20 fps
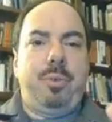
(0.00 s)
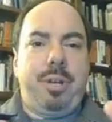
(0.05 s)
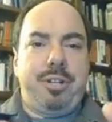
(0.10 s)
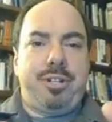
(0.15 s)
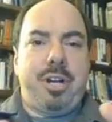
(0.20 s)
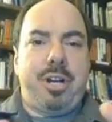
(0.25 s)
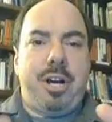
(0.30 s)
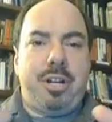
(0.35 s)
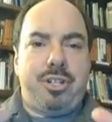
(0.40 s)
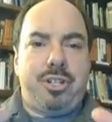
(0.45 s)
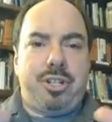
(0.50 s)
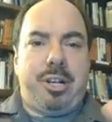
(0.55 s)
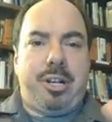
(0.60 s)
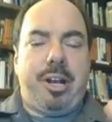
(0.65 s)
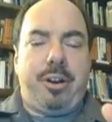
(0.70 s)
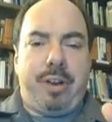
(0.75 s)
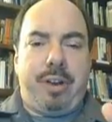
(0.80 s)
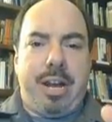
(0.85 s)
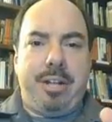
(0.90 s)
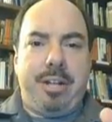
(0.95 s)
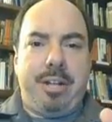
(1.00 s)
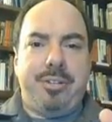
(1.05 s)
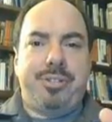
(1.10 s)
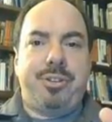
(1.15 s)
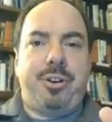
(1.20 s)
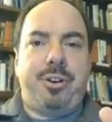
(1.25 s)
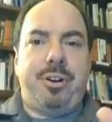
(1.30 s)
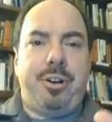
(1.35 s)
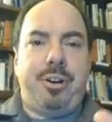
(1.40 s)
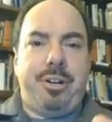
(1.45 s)
touch, lay our hands
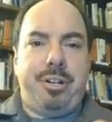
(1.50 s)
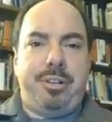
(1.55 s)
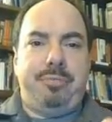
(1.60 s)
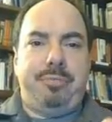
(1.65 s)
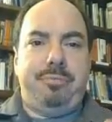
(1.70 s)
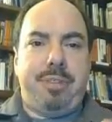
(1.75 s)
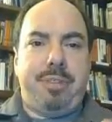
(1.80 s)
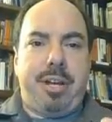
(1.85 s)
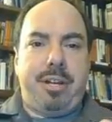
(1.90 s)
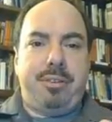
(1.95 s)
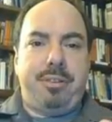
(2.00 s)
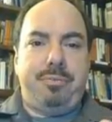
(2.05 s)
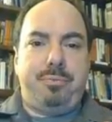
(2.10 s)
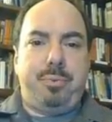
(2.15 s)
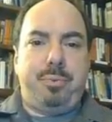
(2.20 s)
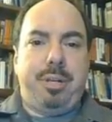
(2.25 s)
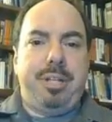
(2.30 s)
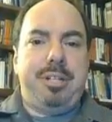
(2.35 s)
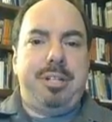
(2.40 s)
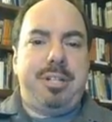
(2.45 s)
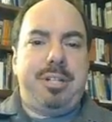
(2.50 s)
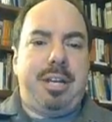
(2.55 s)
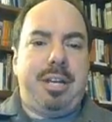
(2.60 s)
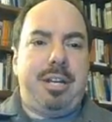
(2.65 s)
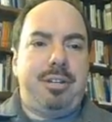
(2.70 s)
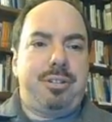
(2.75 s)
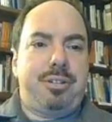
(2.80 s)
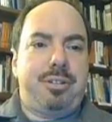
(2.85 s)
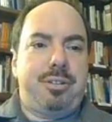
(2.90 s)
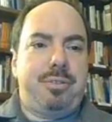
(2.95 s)
on, and really dig
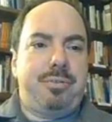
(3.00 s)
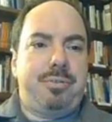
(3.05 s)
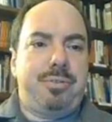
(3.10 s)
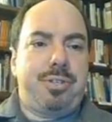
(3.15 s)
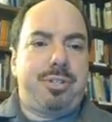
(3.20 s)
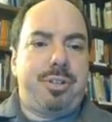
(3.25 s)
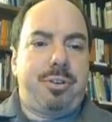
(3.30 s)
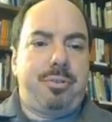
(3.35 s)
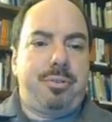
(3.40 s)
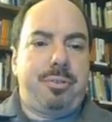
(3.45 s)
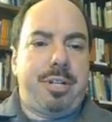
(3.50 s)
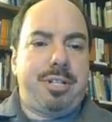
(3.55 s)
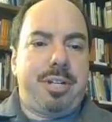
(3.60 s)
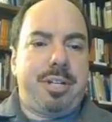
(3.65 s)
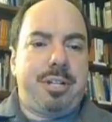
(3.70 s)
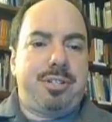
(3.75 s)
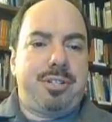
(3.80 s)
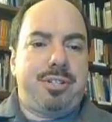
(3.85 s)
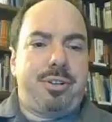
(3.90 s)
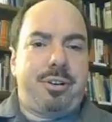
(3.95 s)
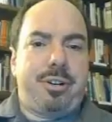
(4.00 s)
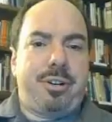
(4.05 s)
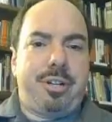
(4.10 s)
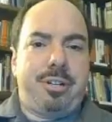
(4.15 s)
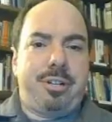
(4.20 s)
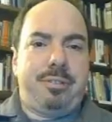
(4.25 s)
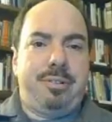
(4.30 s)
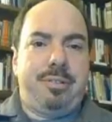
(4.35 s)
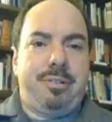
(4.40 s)
into. So let's get started.